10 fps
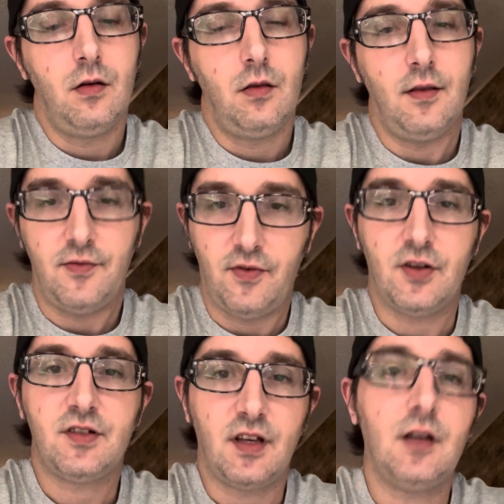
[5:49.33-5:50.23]
The
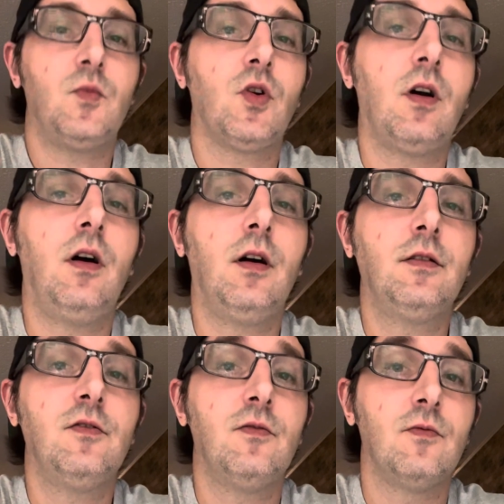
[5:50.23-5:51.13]
first Animal
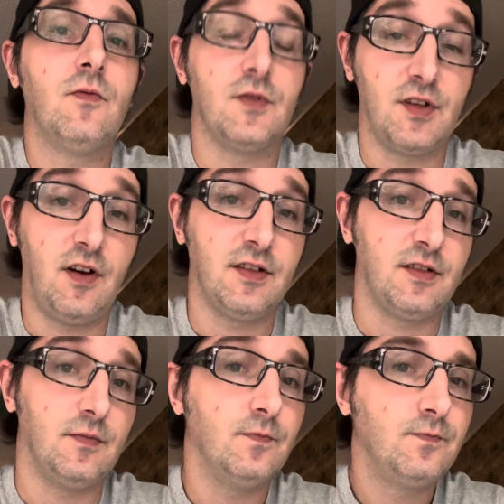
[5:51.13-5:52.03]
Con was
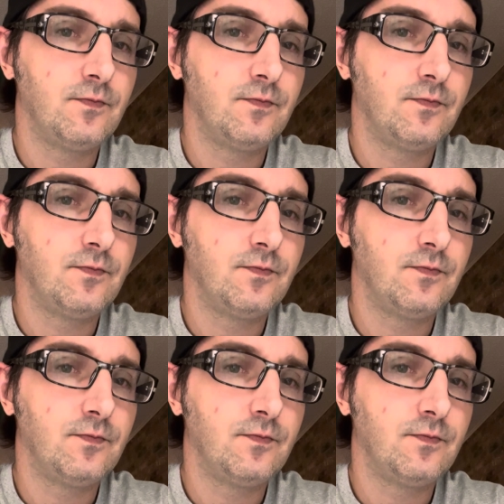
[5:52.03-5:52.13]
awesome.